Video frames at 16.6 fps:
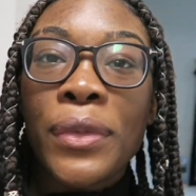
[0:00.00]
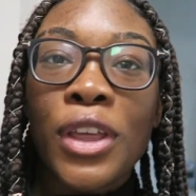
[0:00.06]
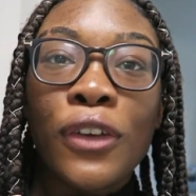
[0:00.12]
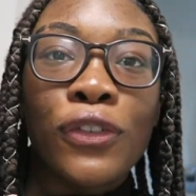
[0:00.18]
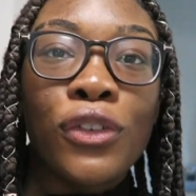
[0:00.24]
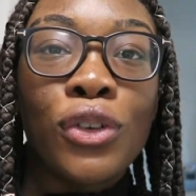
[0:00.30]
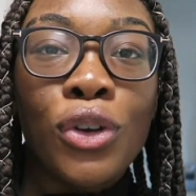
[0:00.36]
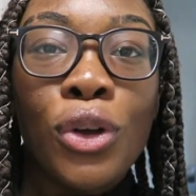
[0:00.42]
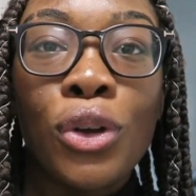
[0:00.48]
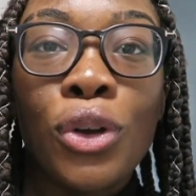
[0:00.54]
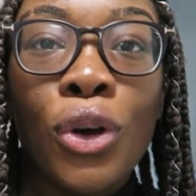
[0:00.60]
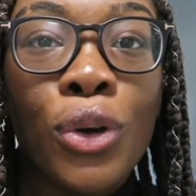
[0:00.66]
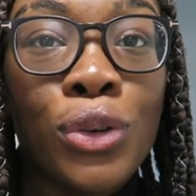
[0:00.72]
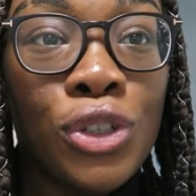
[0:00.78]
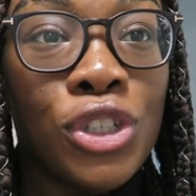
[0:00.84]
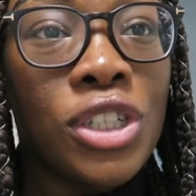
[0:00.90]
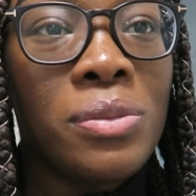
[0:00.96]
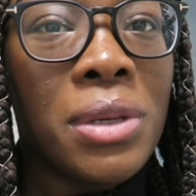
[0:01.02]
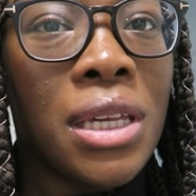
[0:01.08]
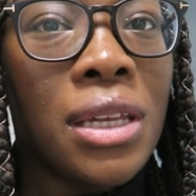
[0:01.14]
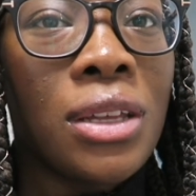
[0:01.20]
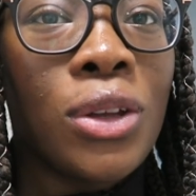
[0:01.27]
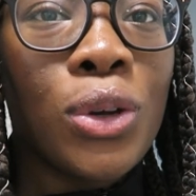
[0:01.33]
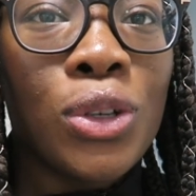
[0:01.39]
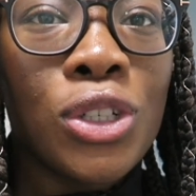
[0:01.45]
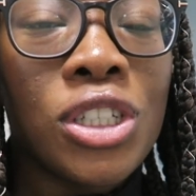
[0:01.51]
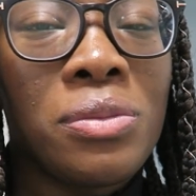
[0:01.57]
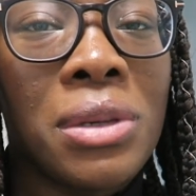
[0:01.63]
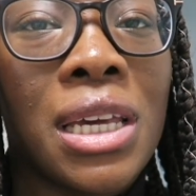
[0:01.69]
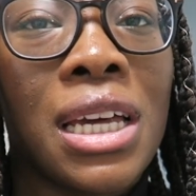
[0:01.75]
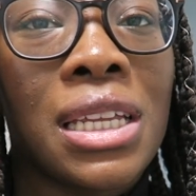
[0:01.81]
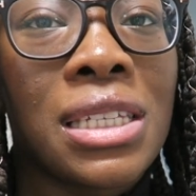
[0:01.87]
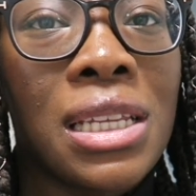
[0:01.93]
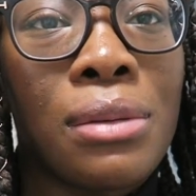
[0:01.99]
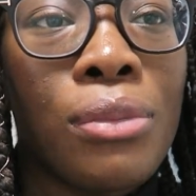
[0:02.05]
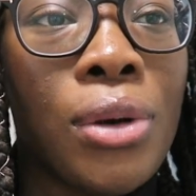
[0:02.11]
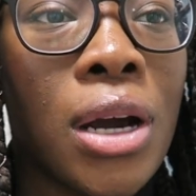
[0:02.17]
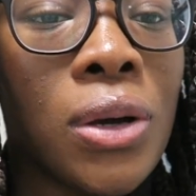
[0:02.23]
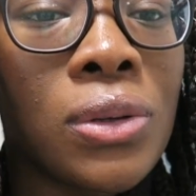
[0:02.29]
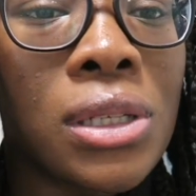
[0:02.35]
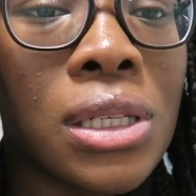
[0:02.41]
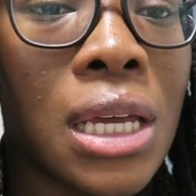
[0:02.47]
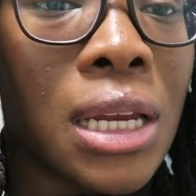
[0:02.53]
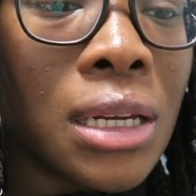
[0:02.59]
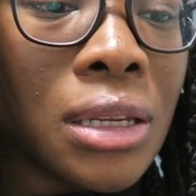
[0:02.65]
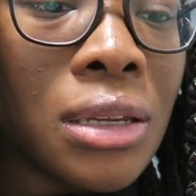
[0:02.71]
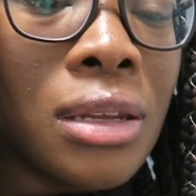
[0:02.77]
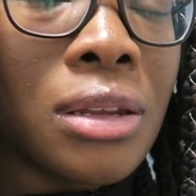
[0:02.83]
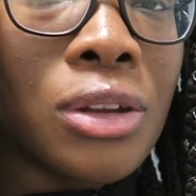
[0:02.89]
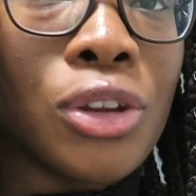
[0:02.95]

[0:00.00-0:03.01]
if you know the OG me has slit brows and